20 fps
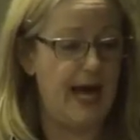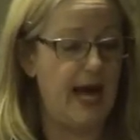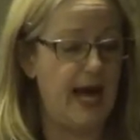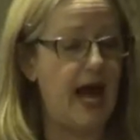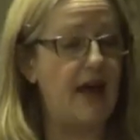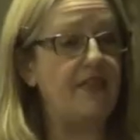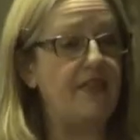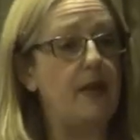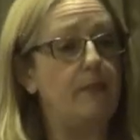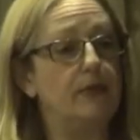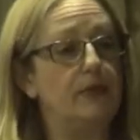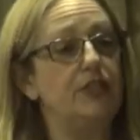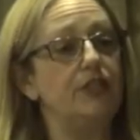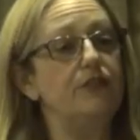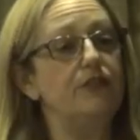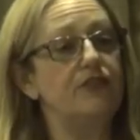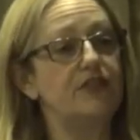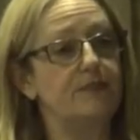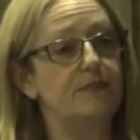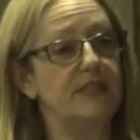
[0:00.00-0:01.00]
And they
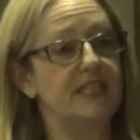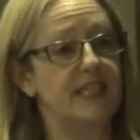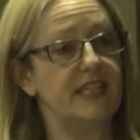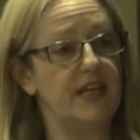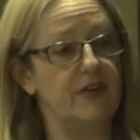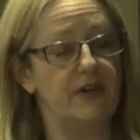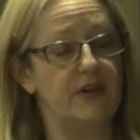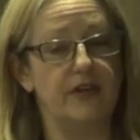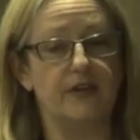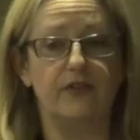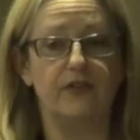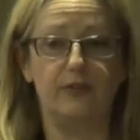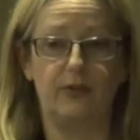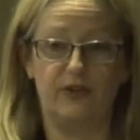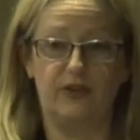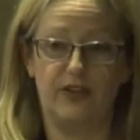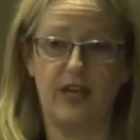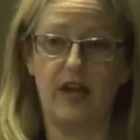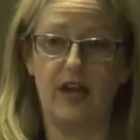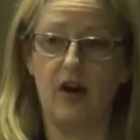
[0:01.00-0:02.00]
produced materials
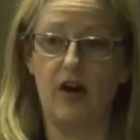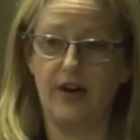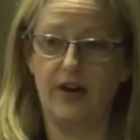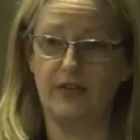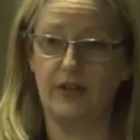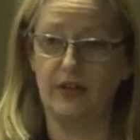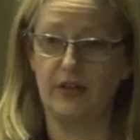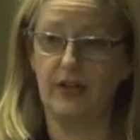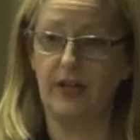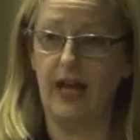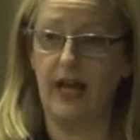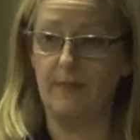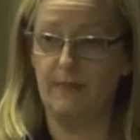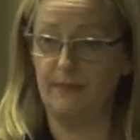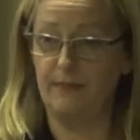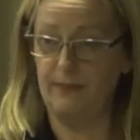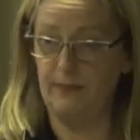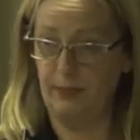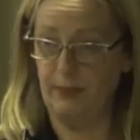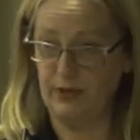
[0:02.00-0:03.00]
which they either
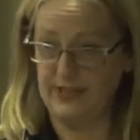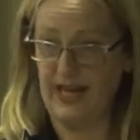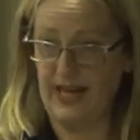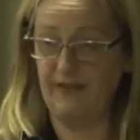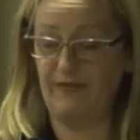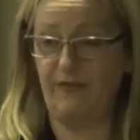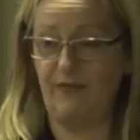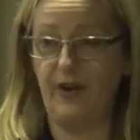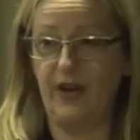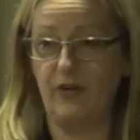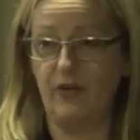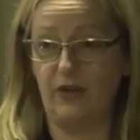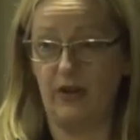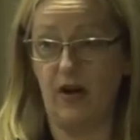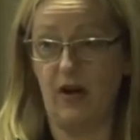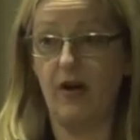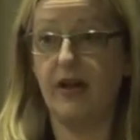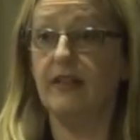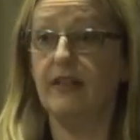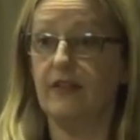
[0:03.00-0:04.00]
put out free
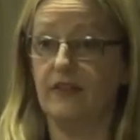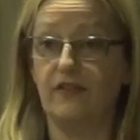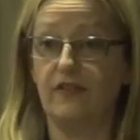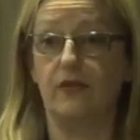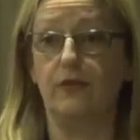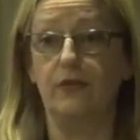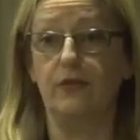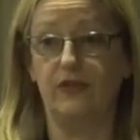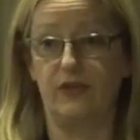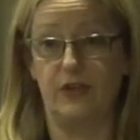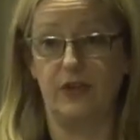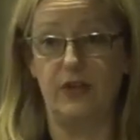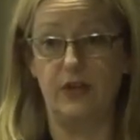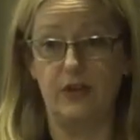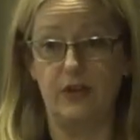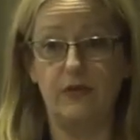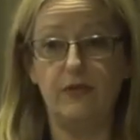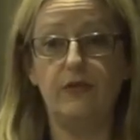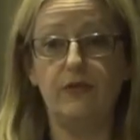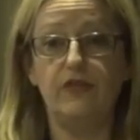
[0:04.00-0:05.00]
online that schools can
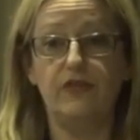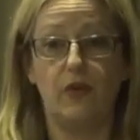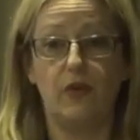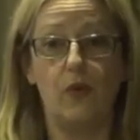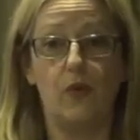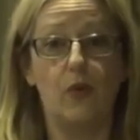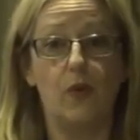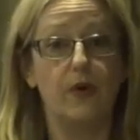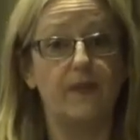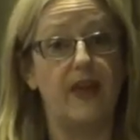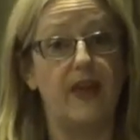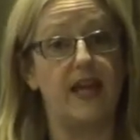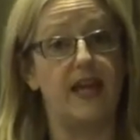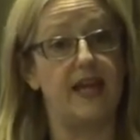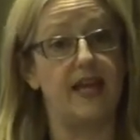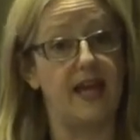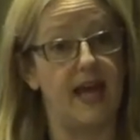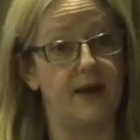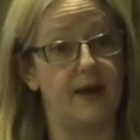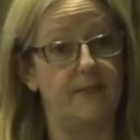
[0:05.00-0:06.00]
use, or
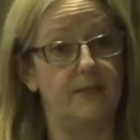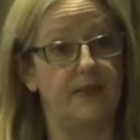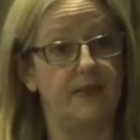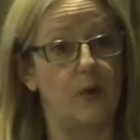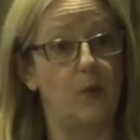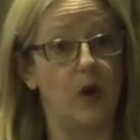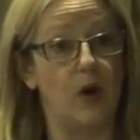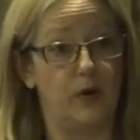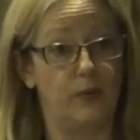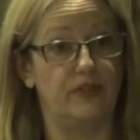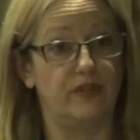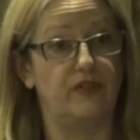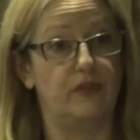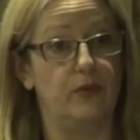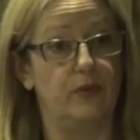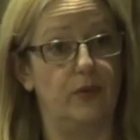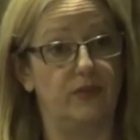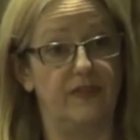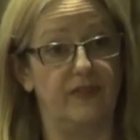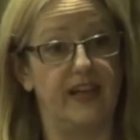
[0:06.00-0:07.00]
they work with
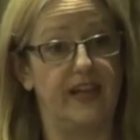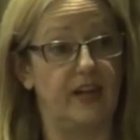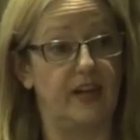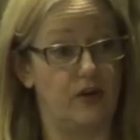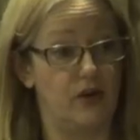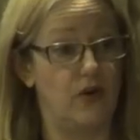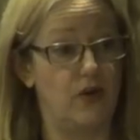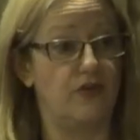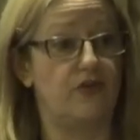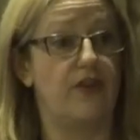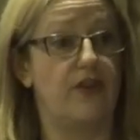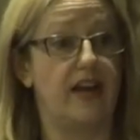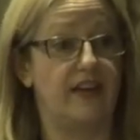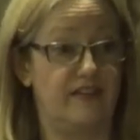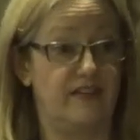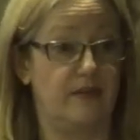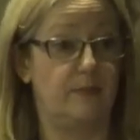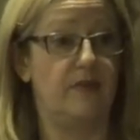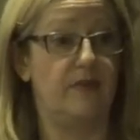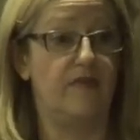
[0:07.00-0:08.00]
schools and they get a contract
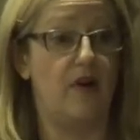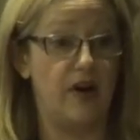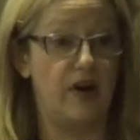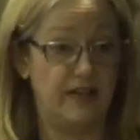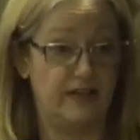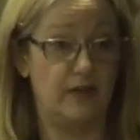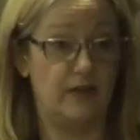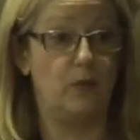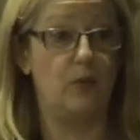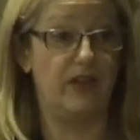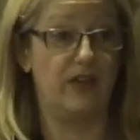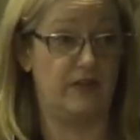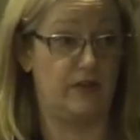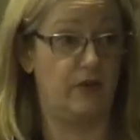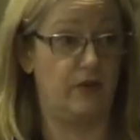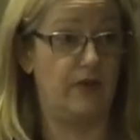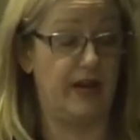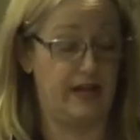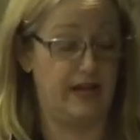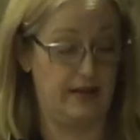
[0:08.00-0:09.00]
to provide them with a
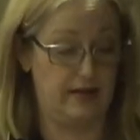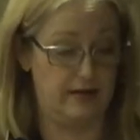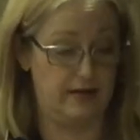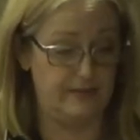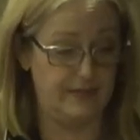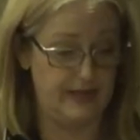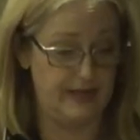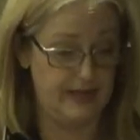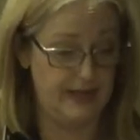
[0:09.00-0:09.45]
curriculum.